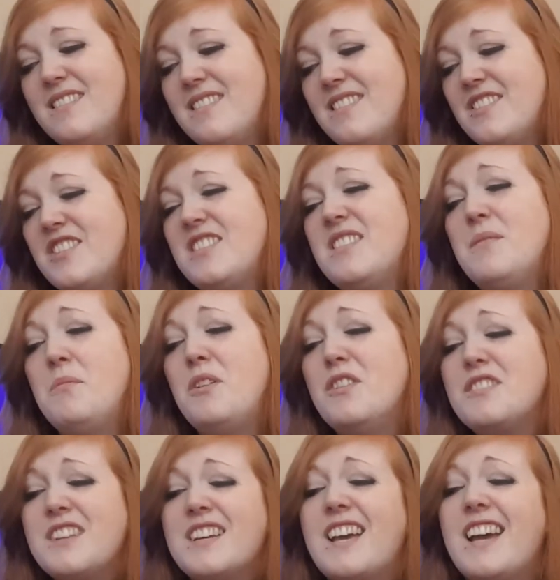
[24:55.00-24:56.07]
just the
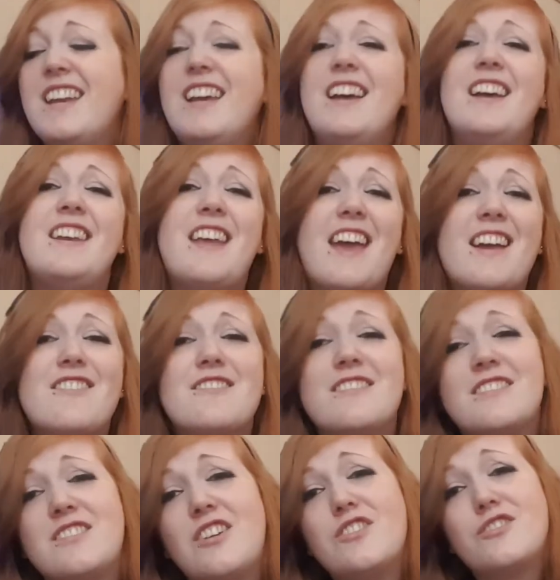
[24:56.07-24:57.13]
music in it, and Erin
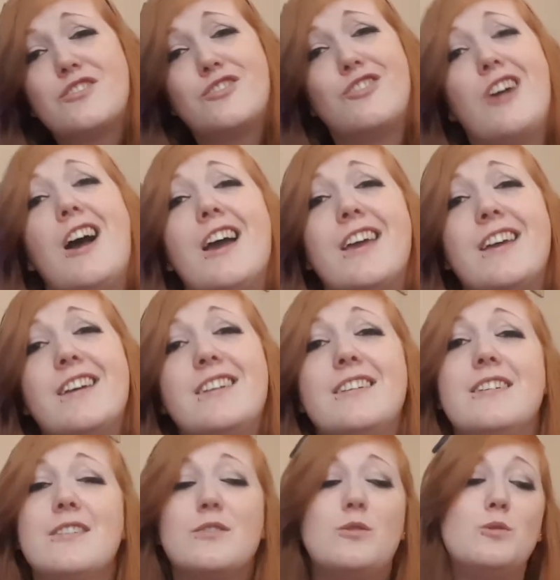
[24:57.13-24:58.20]
started crying, and
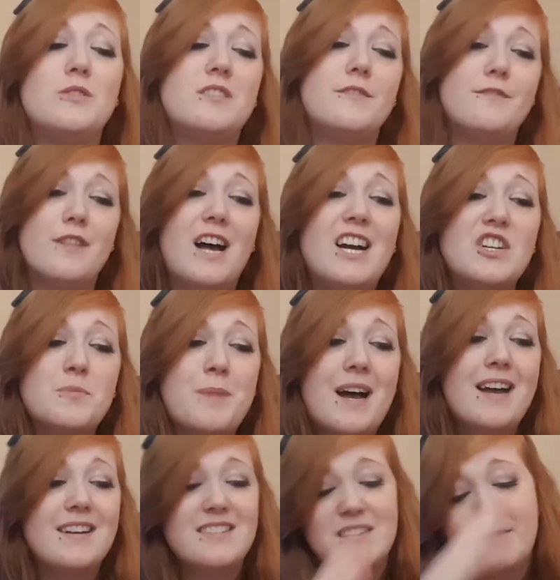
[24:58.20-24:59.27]
it goes to
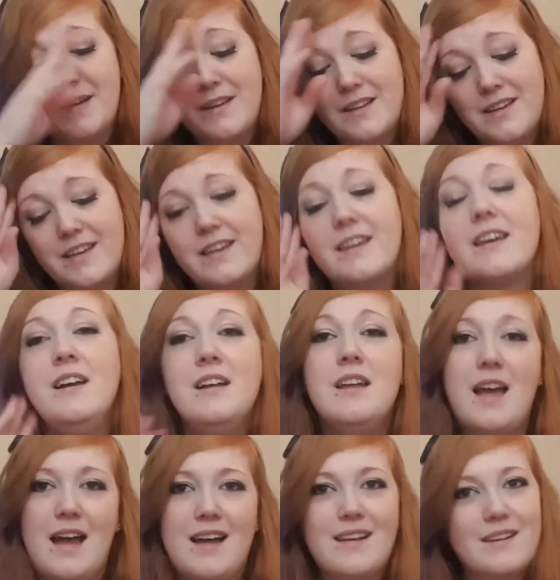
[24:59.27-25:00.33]
flashbacks about like
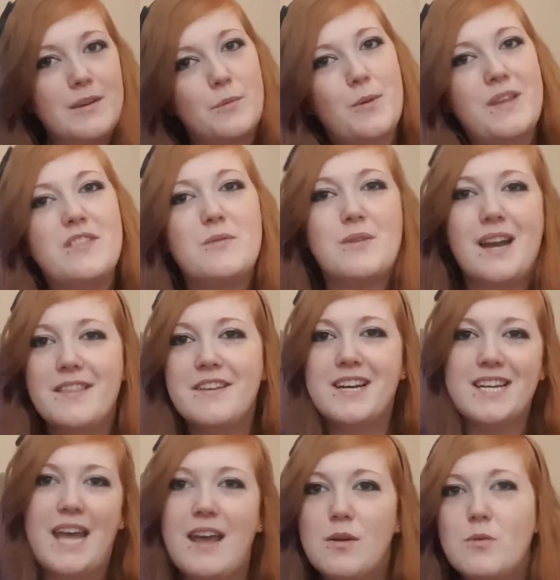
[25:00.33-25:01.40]
when they were in the
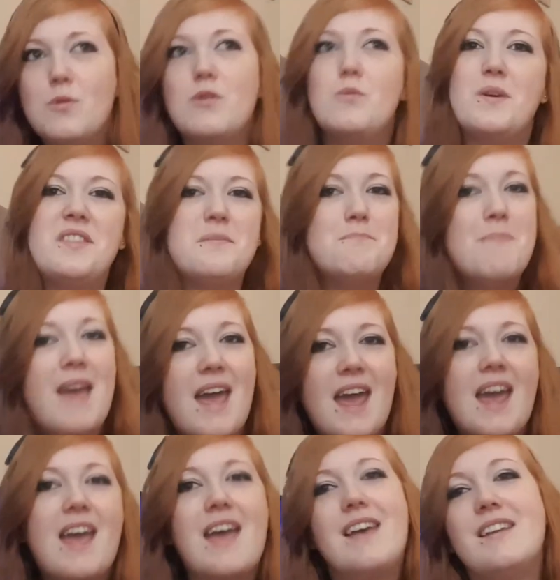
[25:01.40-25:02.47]
cadet corps, when they
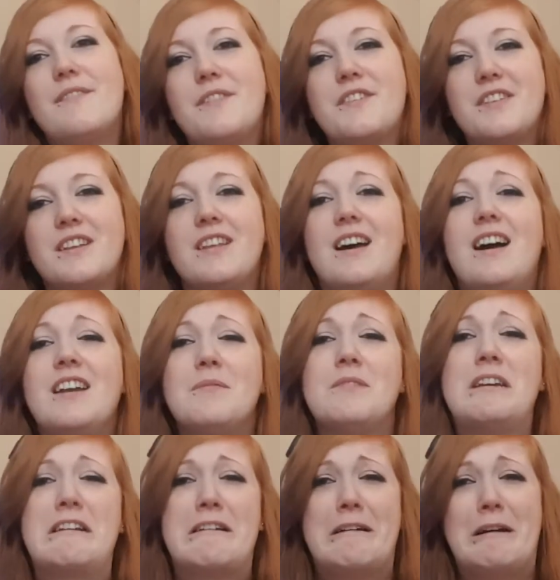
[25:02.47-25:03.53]
met and everything like that, and I'm
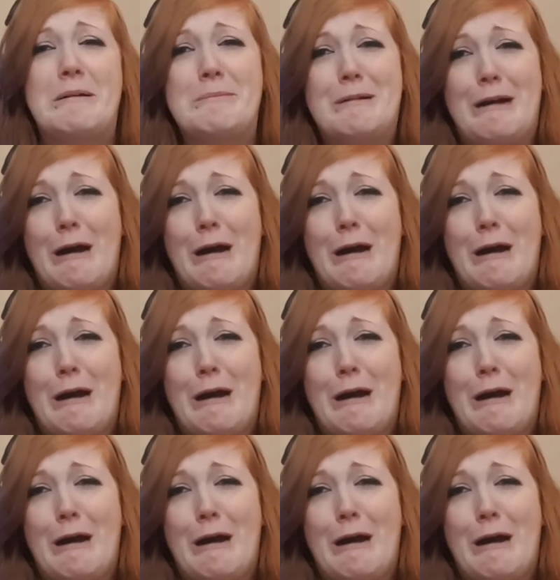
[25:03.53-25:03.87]
like, oh my